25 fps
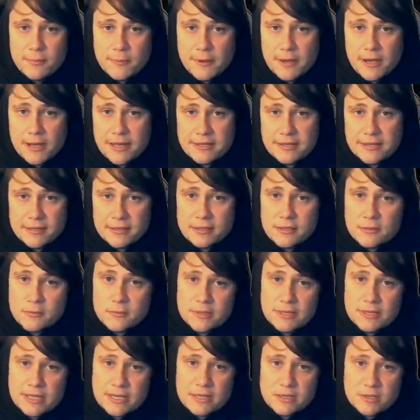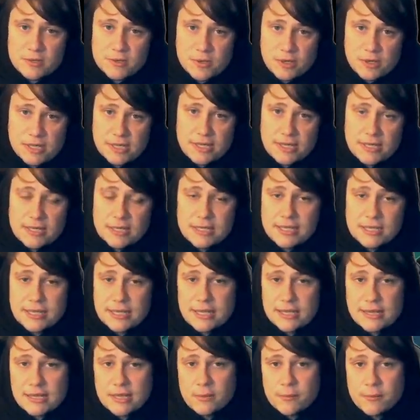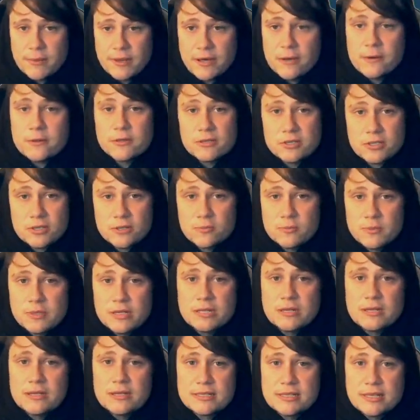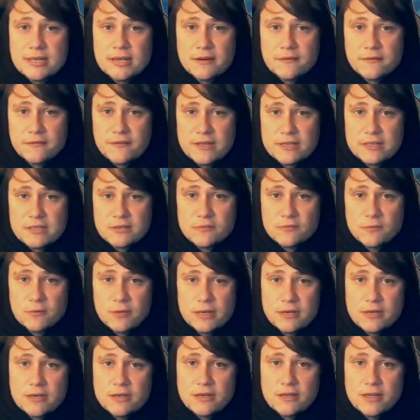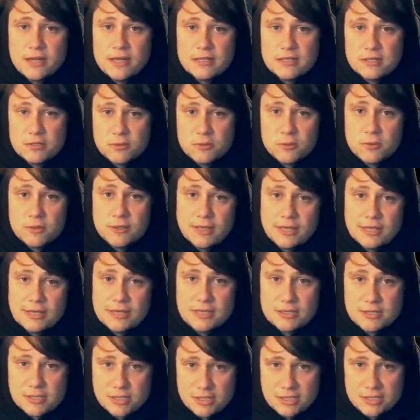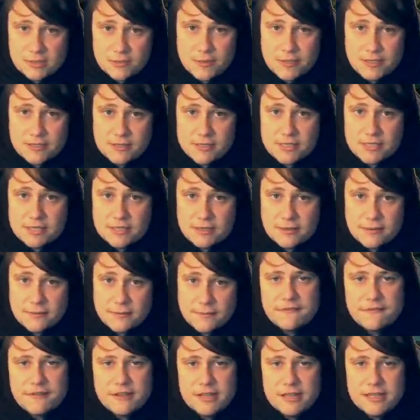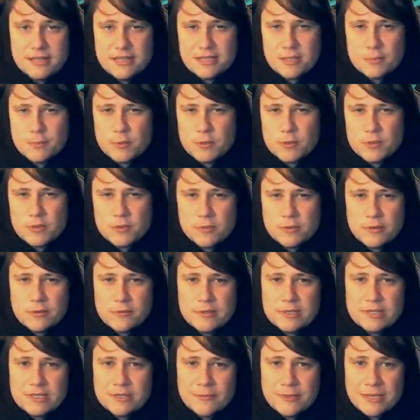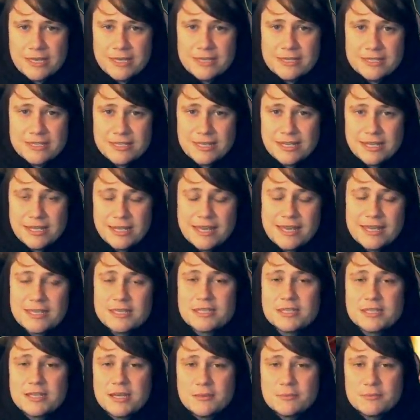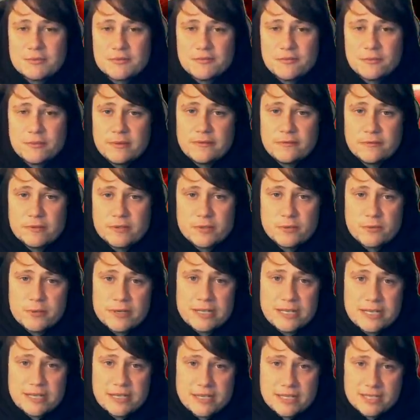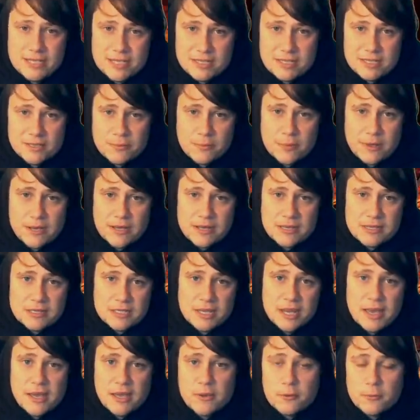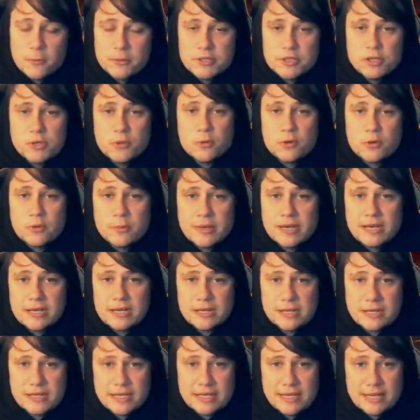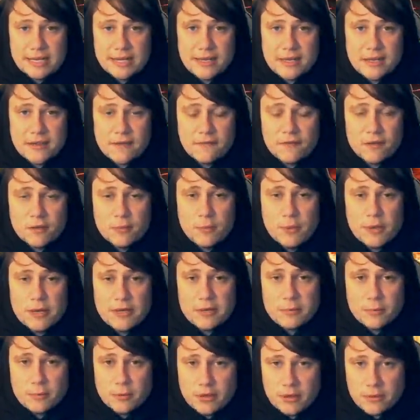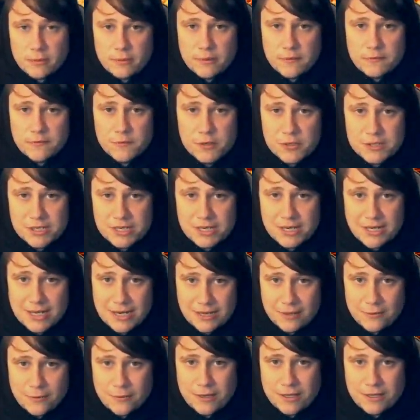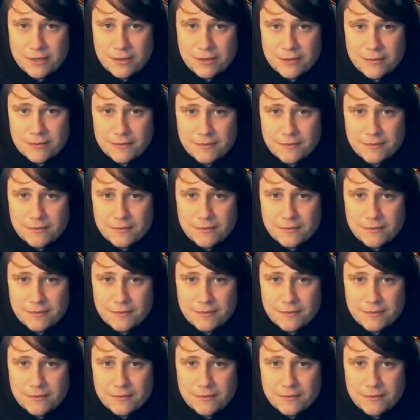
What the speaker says: but I think with the extra healing and the empower, this could be a nice artifact to run until you get the chest piece. I feel like these boots will be reasonably easy to get as it comes from level 20 in the season pass, which you automatically get if you buy the premium version anyway.